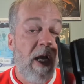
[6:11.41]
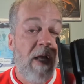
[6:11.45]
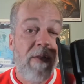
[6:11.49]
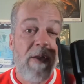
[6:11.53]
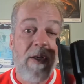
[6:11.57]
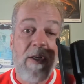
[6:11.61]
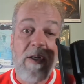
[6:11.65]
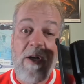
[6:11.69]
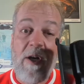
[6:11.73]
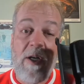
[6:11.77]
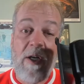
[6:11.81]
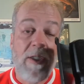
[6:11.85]

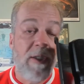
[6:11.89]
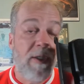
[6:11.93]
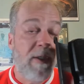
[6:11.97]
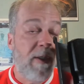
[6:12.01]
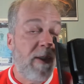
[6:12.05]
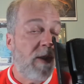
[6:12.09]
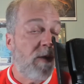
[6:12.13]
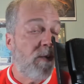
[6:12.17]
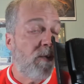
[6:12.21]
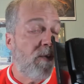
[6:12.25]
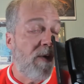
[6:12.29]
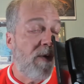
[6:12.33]
The
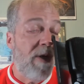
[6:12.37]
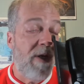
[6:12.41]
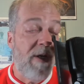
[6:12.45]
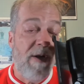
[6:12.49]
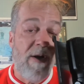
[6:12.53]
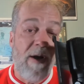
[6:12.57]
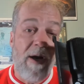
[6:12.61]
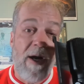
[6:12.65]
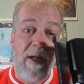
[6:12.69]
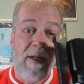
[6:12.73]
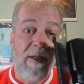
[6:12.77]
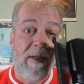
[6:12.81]
cartoons were
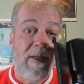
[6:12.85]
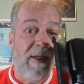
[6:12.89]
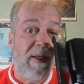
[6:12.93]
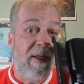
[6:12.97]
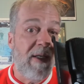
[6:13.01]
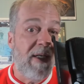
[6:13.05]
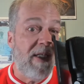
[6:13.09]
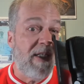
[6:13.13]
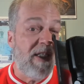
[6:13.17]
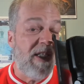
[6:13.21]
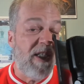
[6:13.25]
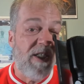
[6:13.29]
not
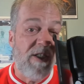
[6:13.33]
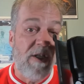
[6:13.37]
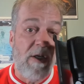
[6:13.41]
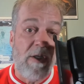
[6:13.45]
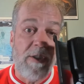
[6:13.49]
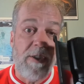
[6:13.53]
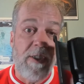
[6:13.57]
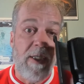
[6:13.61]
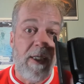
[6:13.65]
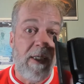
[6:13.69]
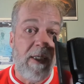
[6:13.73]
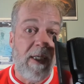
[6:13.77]

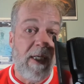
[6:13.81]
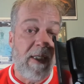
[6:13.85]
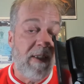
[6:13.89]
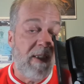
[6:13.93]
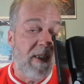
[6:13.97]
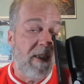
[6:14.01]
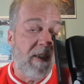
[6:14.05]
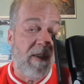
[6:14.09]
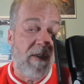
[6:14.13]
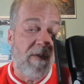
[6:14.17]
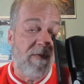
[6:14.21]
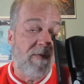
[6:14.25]
insulting, at
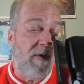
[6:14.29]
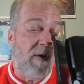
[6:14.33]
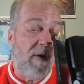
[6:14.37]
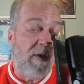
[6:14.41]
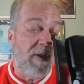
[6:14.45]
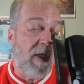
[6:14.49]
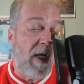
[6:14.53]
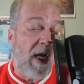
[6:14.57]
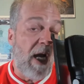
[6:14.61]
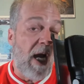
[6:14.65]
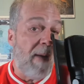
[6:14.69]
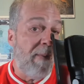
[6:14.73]
least as far
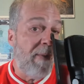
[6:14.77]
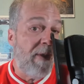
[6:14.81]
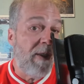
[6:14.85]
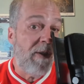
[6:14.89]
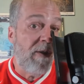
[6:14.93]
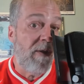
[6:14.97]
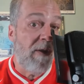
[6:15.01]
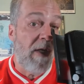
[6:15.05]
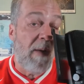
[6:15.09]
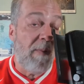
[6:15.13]
as I'm concerned.